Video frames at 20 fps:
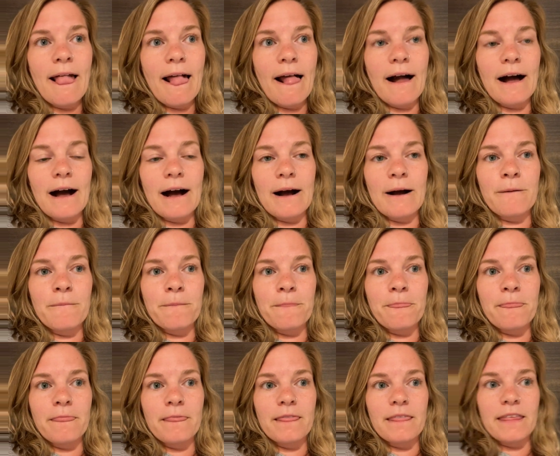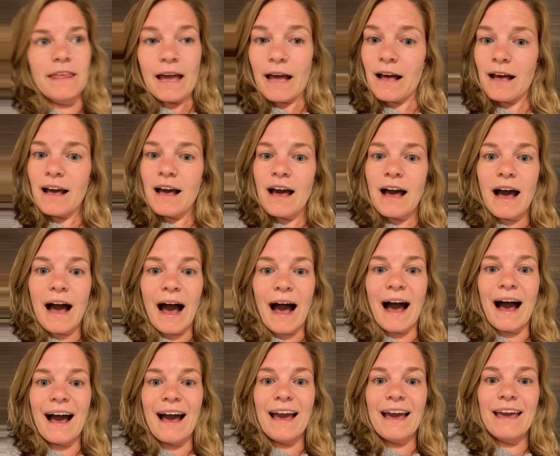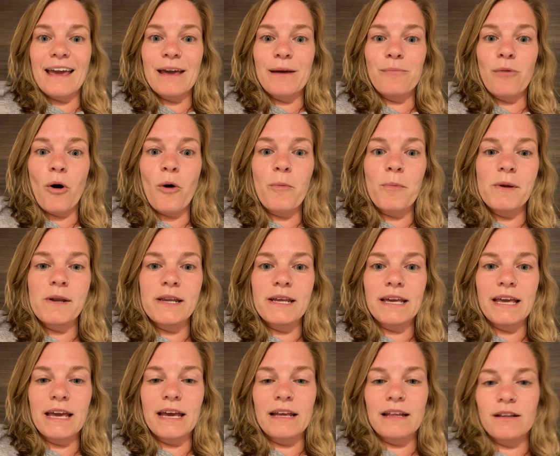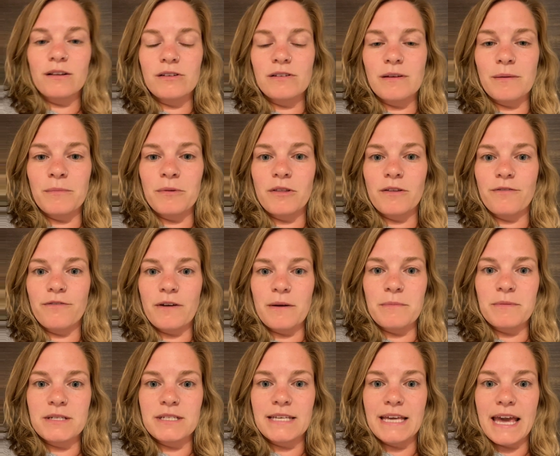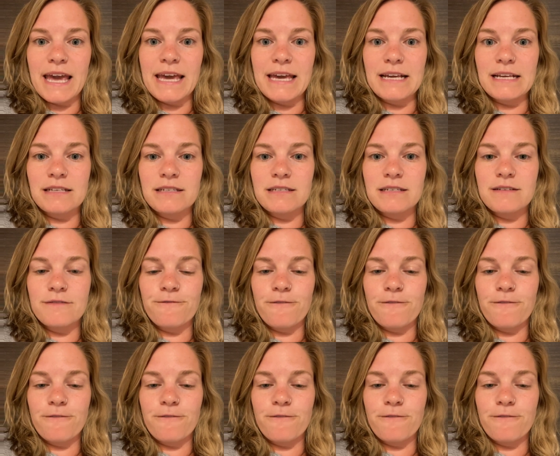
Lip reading: yeah, I am hoping to get some of the famous cakes